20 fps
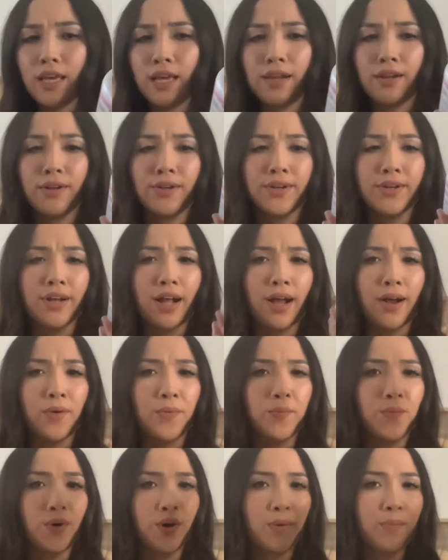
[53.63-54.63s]
her
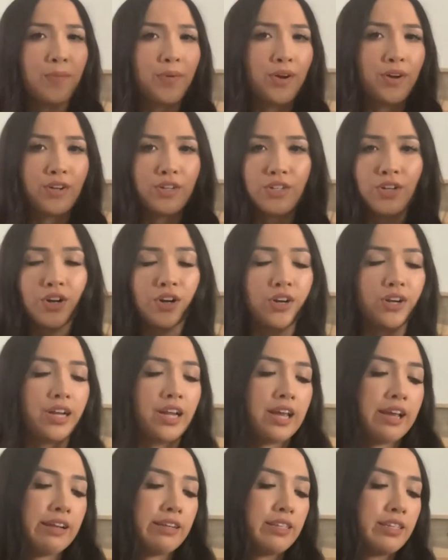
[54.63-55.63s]
at Walmart,
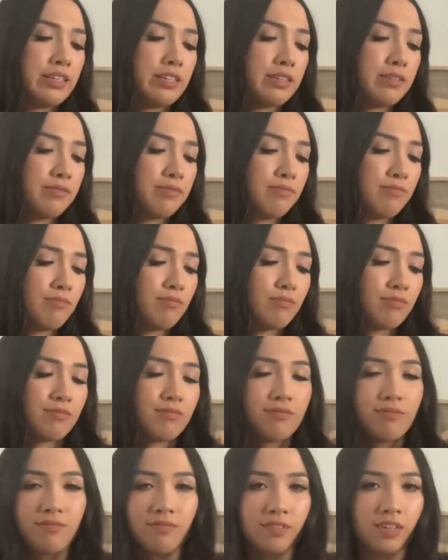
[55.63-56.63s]
Target,
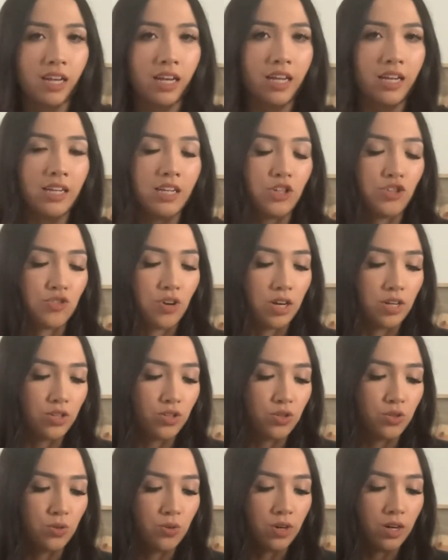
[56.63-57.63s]
any
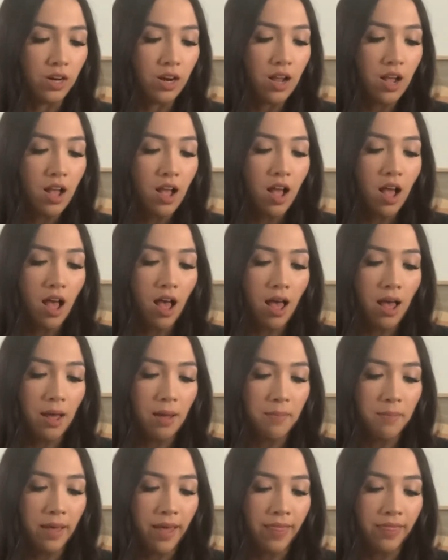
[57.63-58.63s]
drugstore,
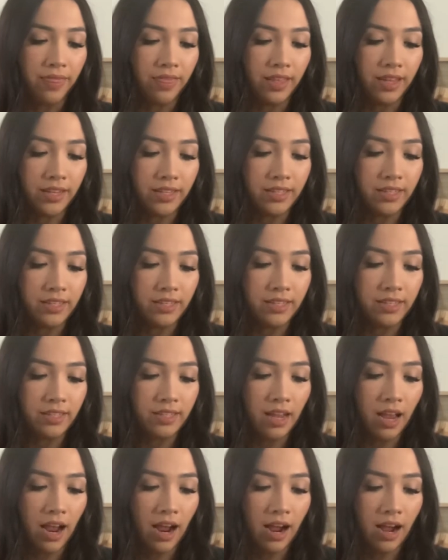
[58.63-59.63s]
and this
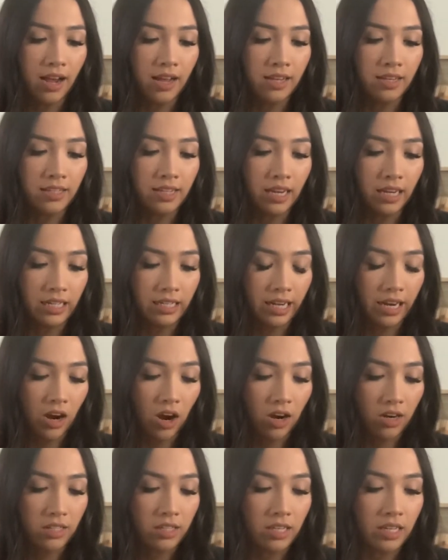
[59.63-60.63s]
has
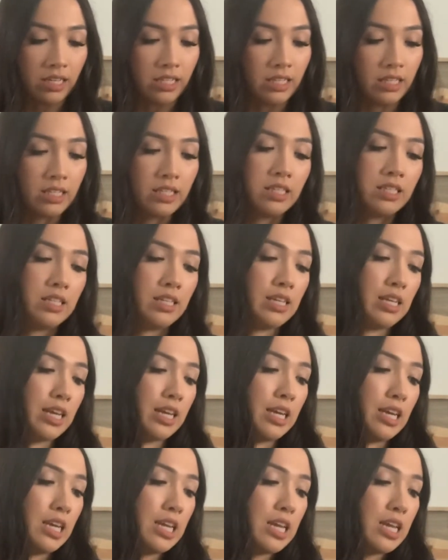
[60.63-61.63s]
antioxidants C
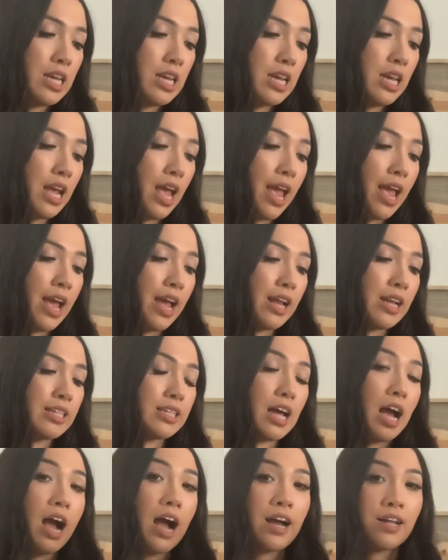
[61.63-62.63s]
and E and
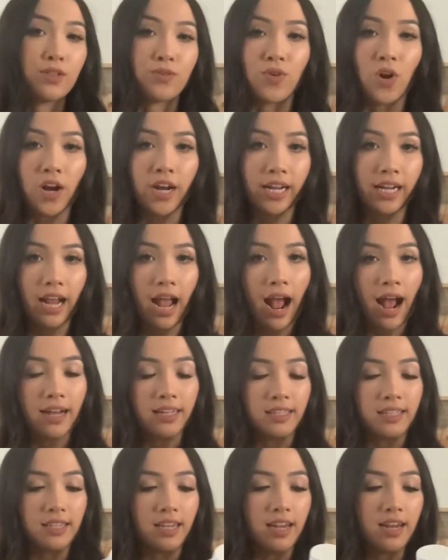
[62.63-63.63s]
hyaluronic
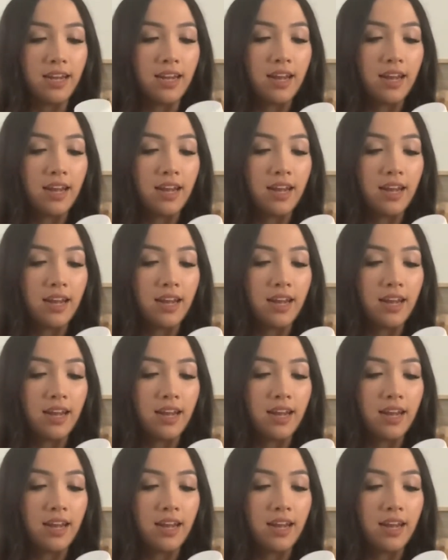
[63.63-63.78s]
acid.